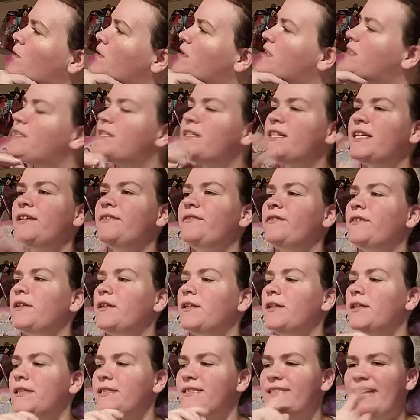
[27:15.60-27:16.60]
it was Steven
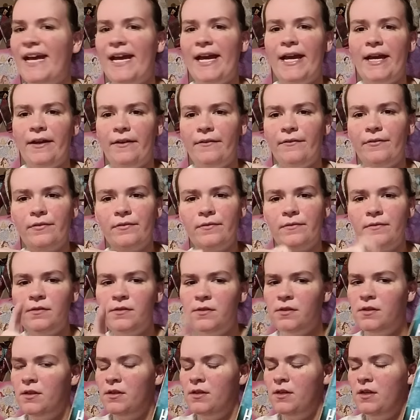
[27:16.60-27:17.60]
and Dave.
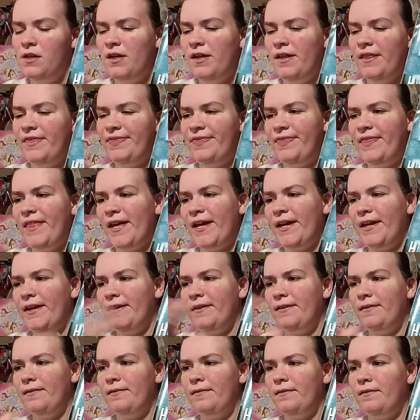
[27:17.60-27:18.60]
They...
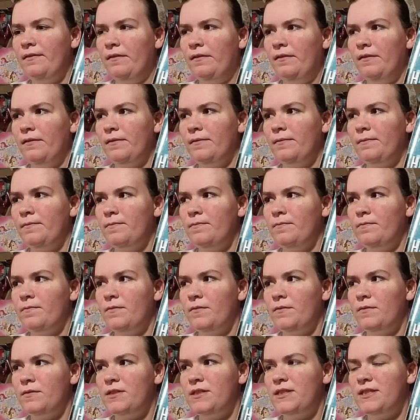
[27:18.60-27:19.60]

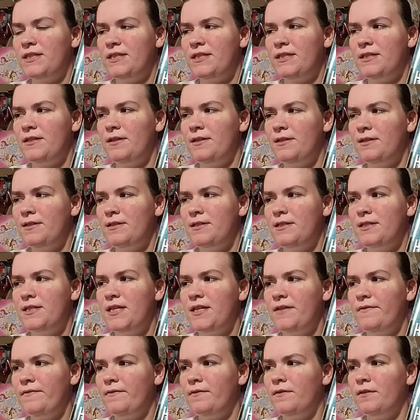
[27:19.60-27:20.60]
S
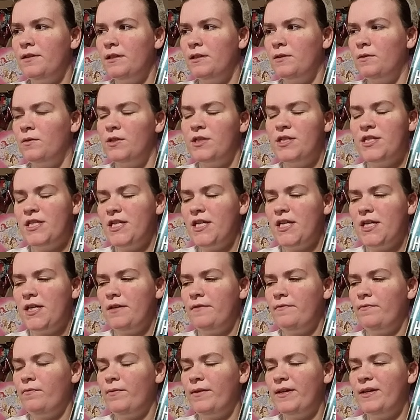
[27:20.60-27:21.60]
Steven or
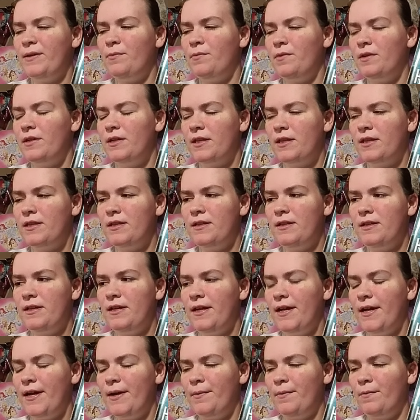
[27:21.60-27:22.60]
Steve went with
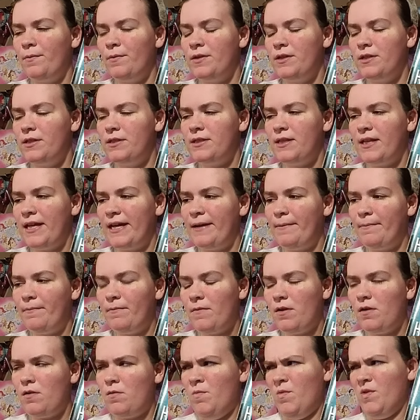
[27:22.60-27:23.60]
and was like
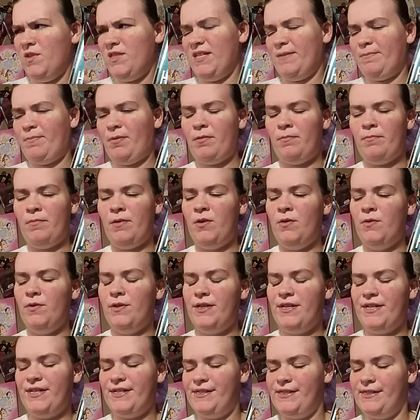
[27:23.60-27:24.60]
almost like
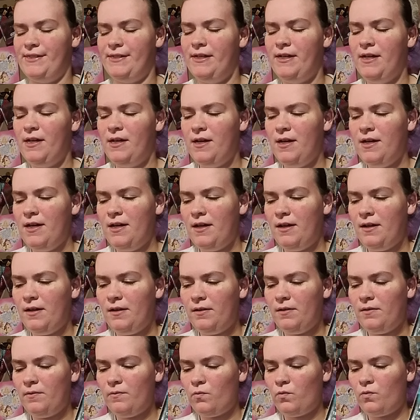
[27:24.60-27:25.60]
promoted and
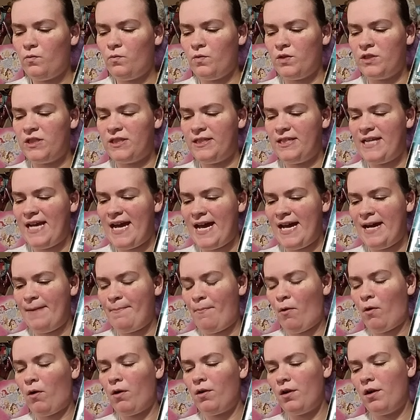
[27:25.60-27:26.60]
was
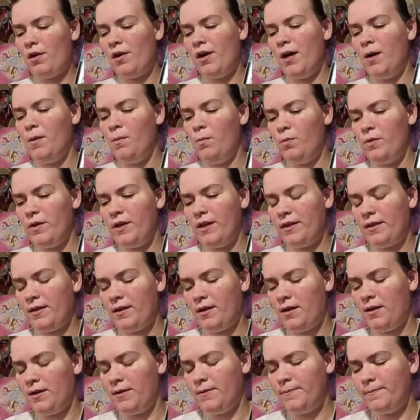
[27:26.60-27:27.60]
partnered up with
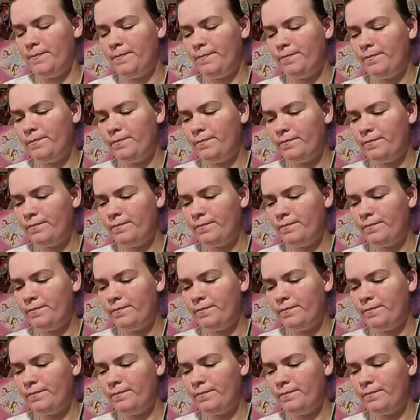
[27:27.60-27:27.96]
um,